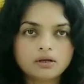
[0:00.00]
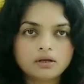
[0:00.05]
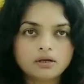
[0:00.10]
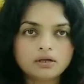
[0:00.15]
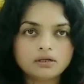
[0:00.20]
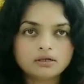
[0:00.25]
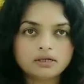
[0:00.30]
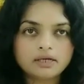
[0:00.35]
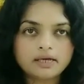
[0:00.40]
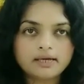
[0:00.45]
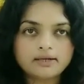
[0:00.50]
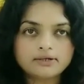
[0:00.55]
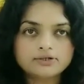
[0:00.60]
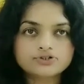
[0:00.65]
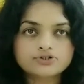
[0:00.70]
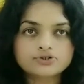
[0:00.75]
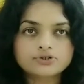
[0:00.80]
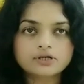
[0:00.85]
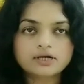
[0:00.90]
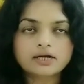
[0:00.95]

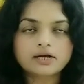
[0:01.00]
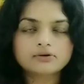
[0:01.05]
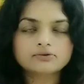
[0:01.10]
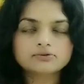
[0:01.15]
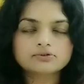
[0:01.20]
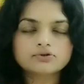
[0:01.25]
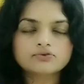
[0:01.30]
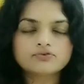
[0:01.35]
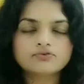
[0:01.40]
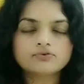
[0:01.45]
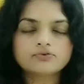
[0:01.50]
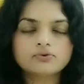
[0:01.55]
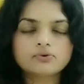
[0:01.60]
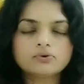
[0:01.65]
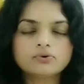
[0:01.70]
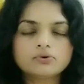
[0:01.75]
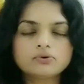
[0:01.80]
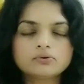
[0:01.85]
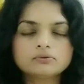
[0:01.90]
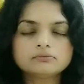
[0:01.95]
Inhale to the count of
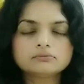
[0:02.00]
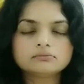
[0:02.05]
4.